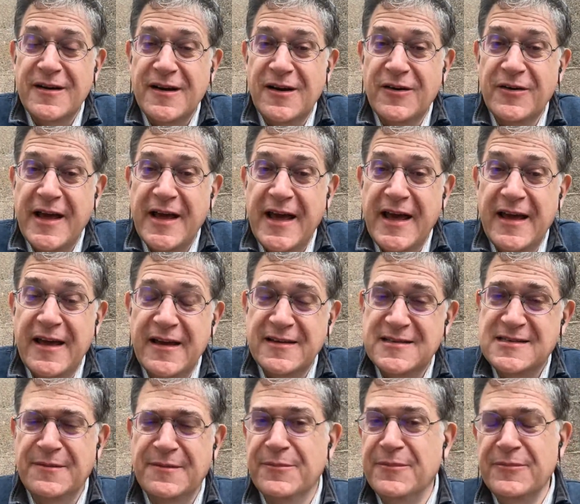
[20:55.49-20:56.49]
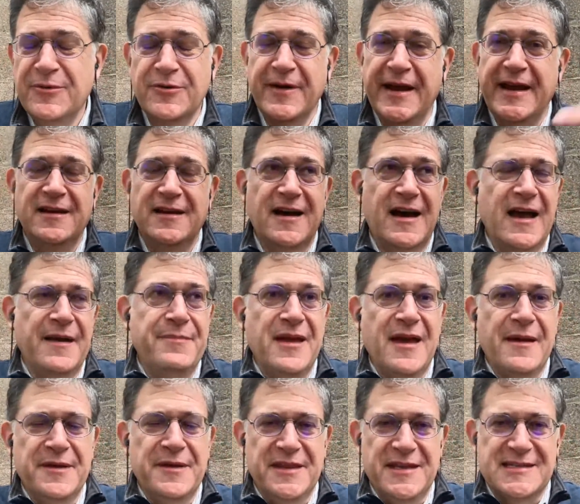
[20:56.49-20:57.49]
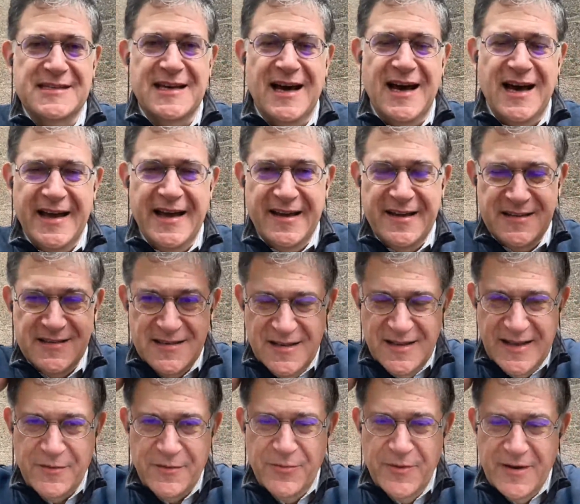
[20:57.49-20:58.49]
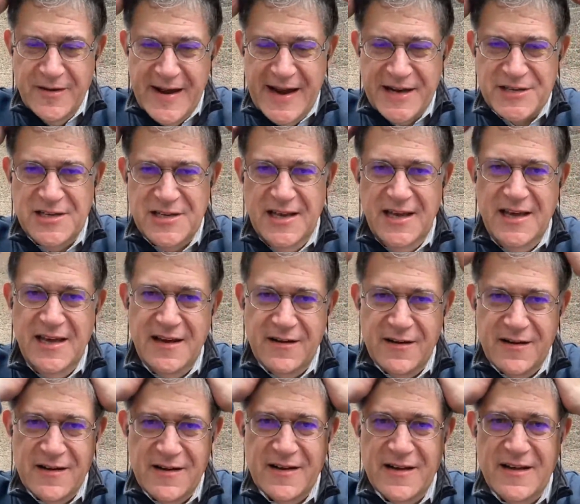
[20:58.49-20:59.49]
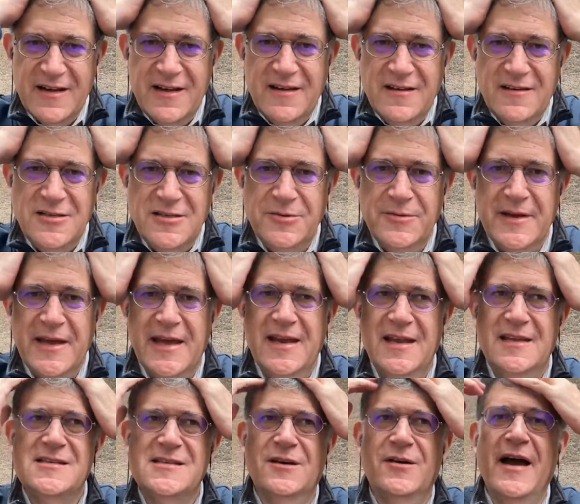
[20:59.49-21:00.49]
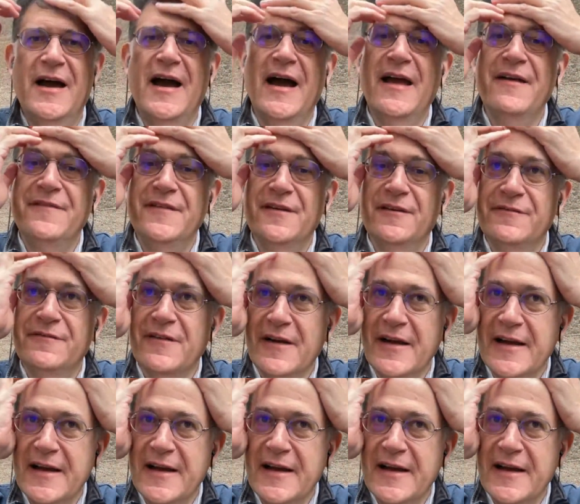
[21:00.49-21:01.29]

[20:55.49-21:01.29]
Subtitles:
okay, some great IBM in the sky. Is like, we're actually here doing it. And so I feel very